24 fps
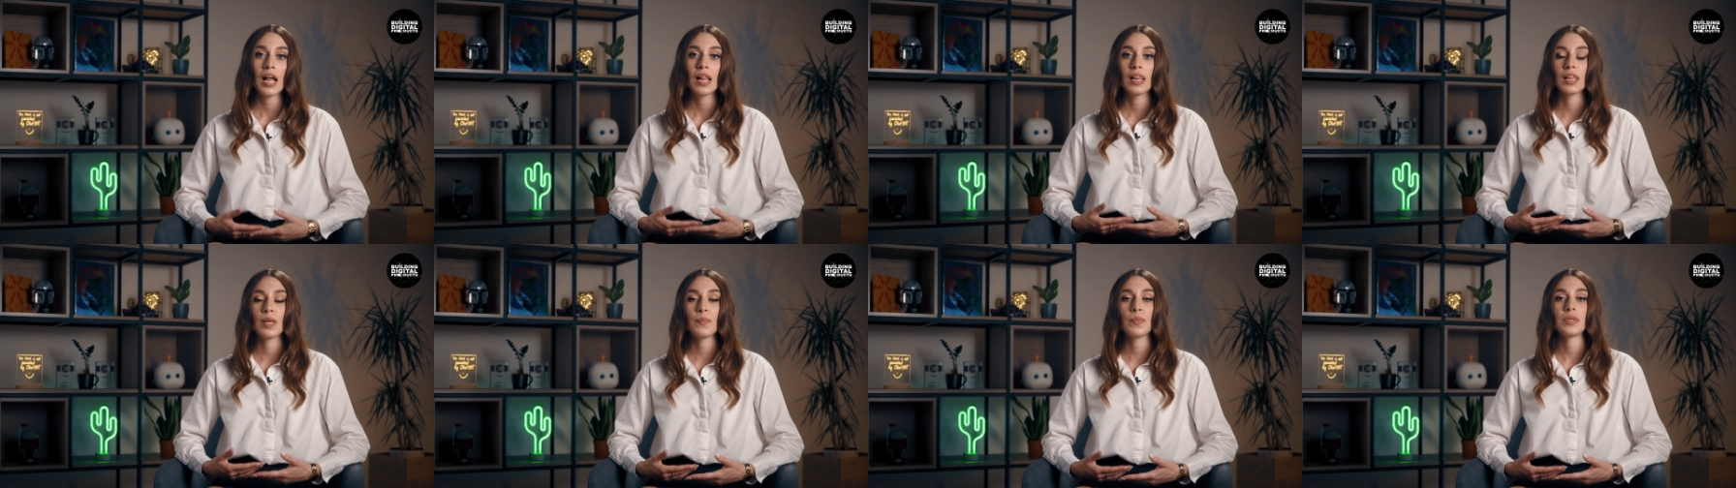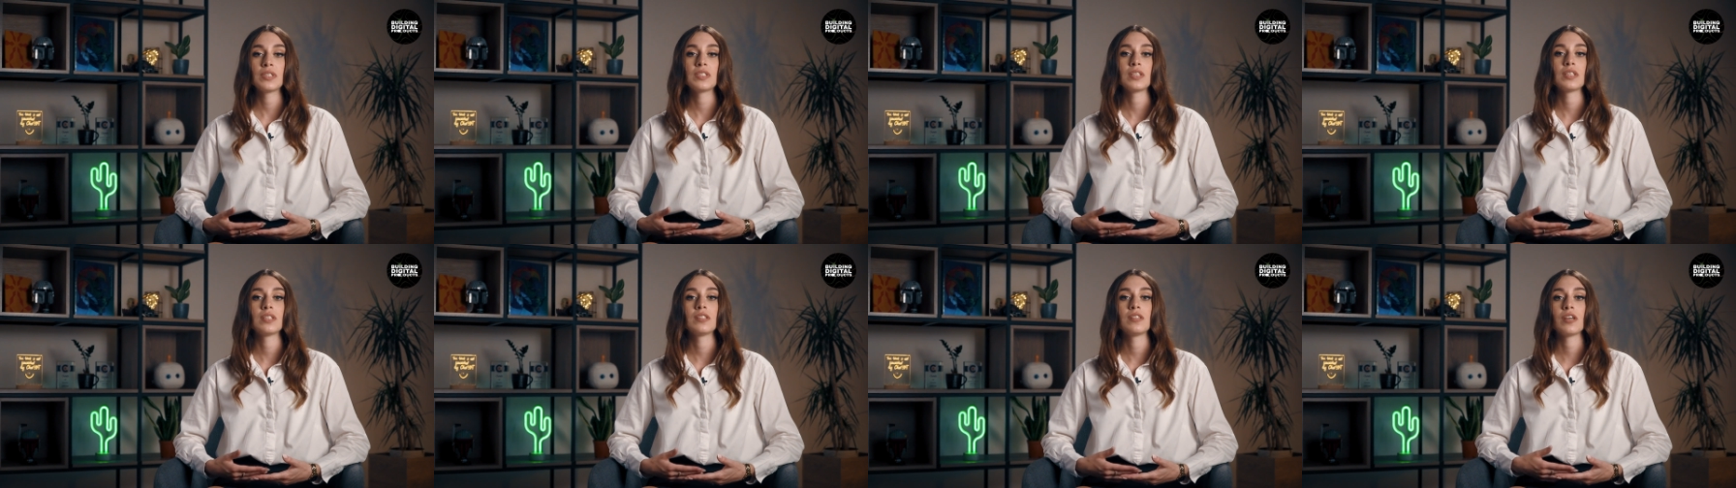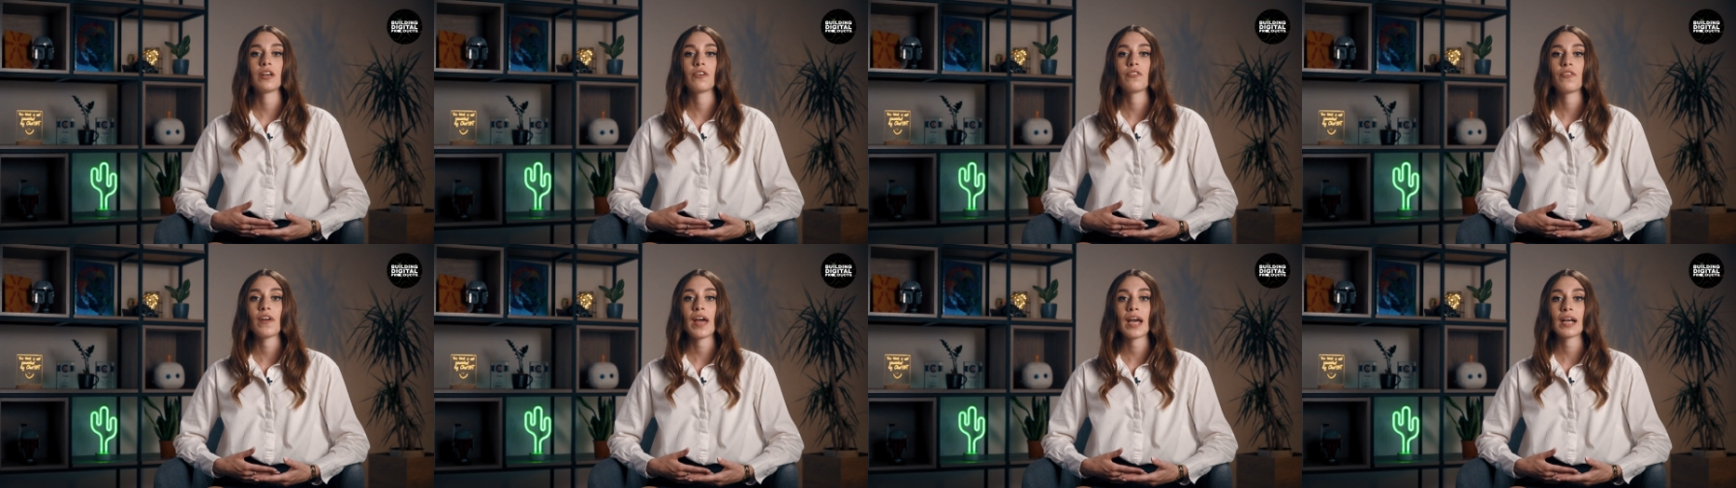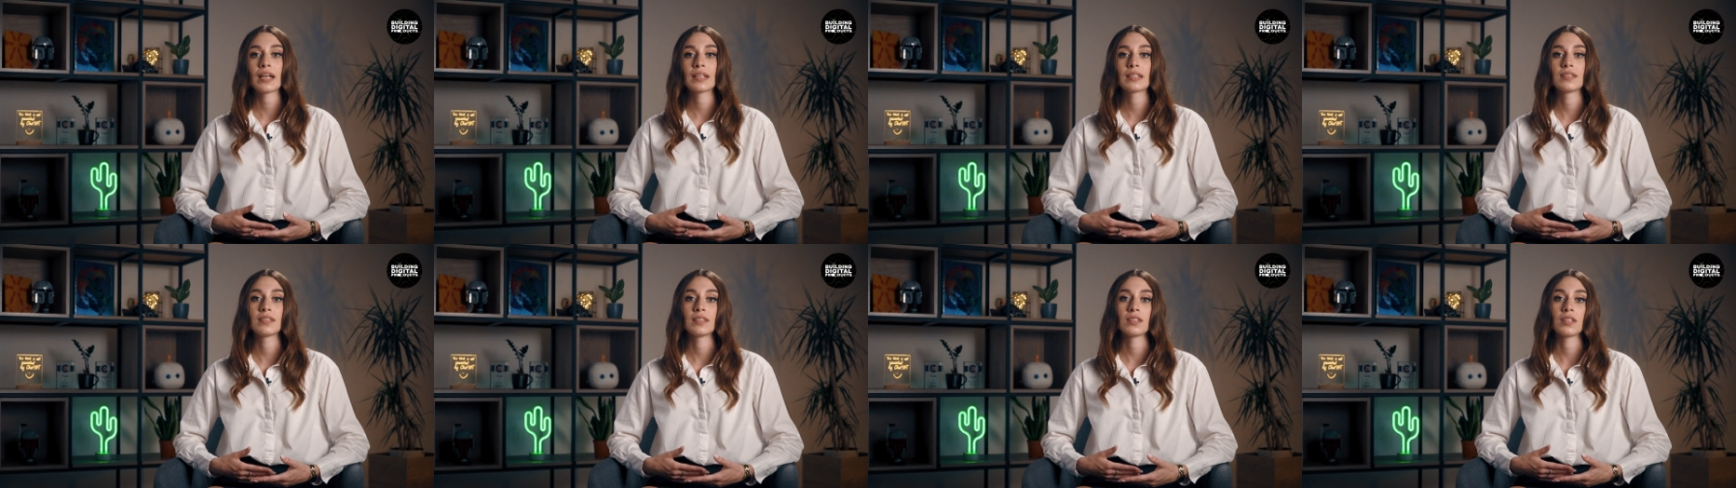limited
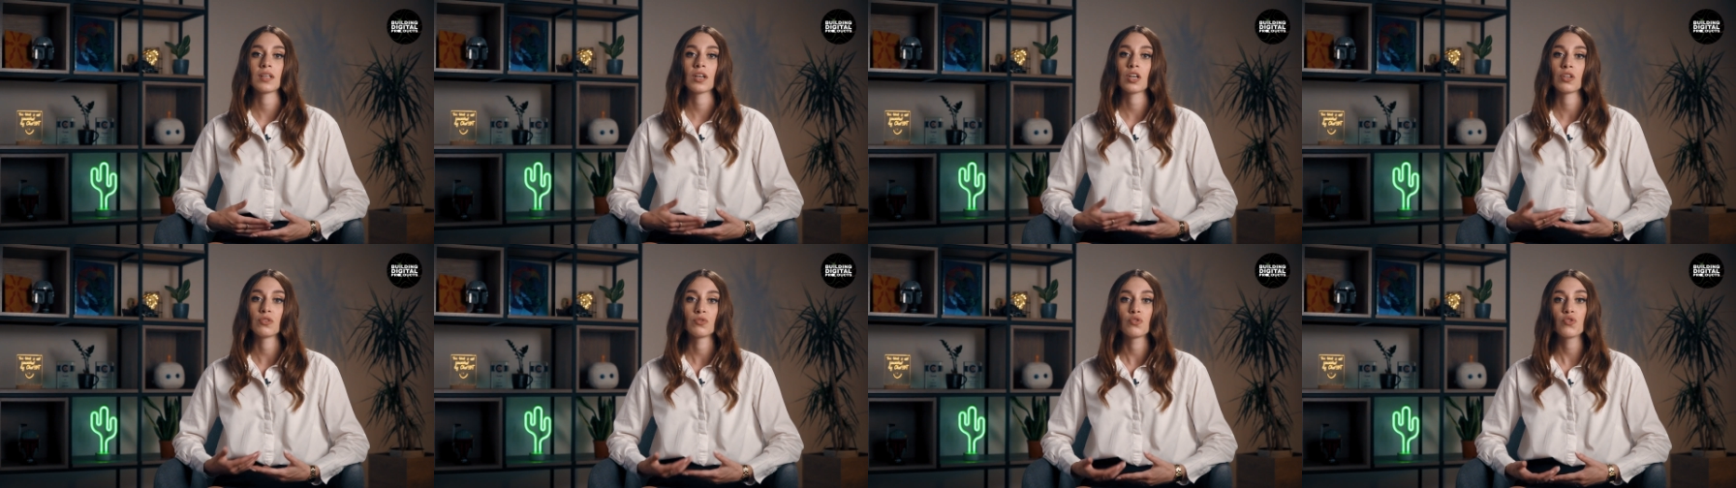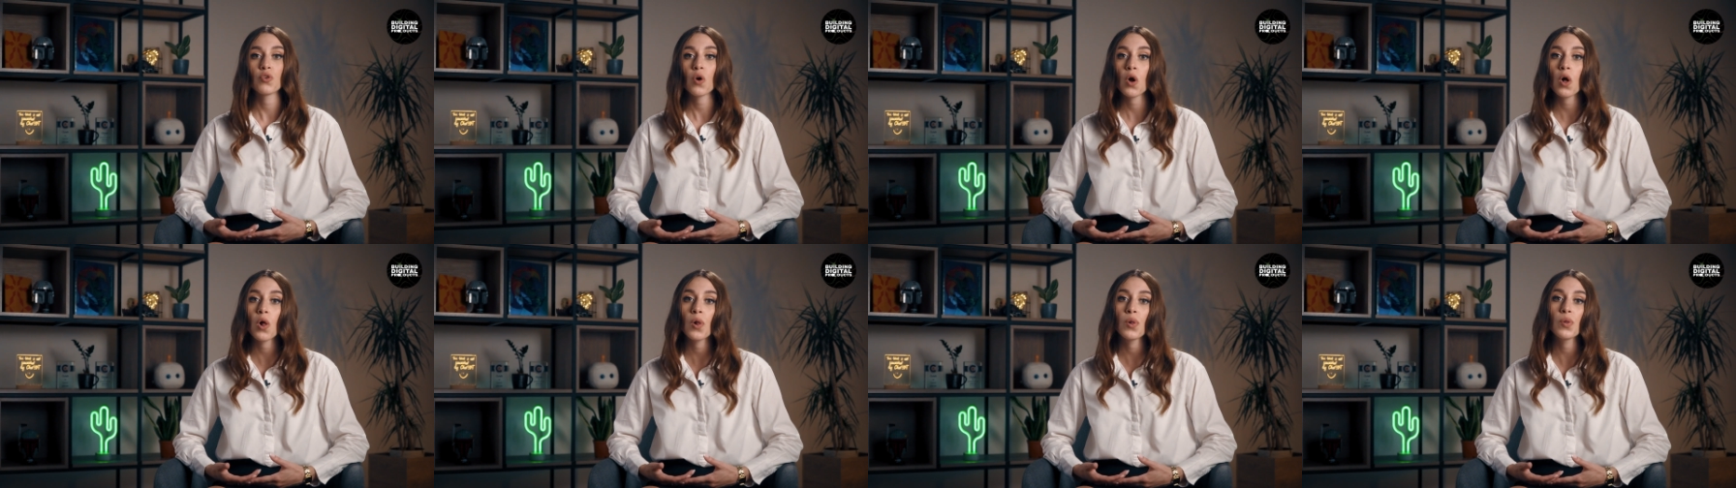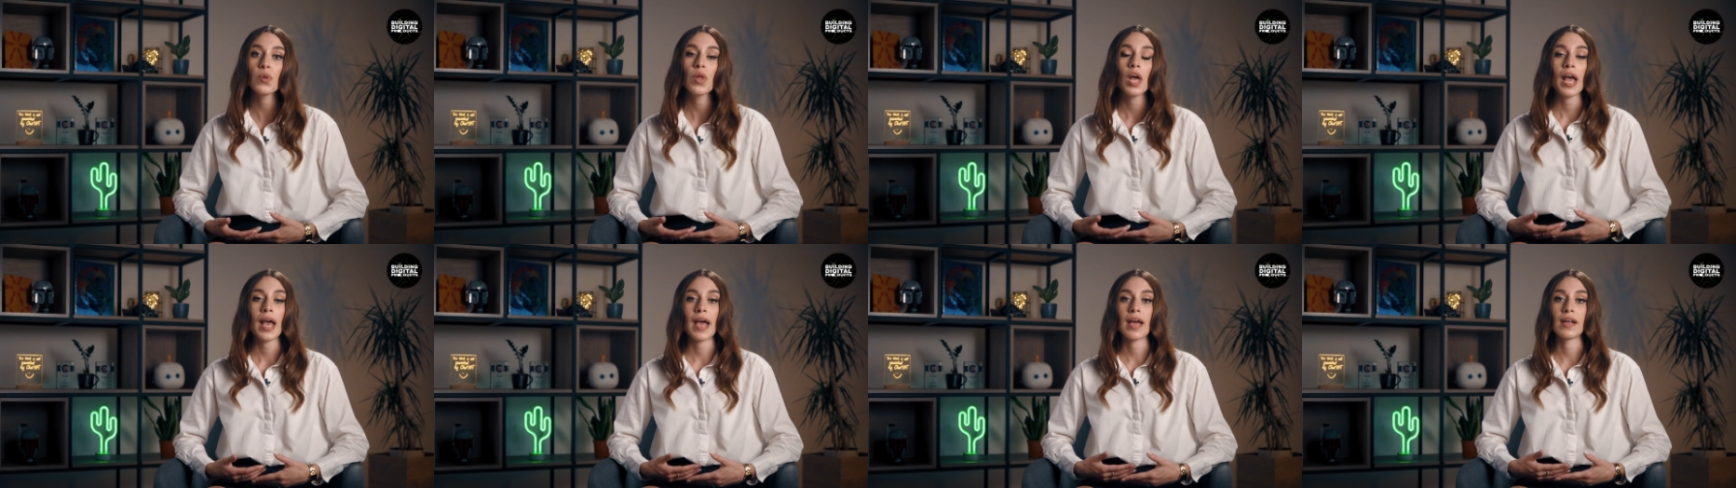direct control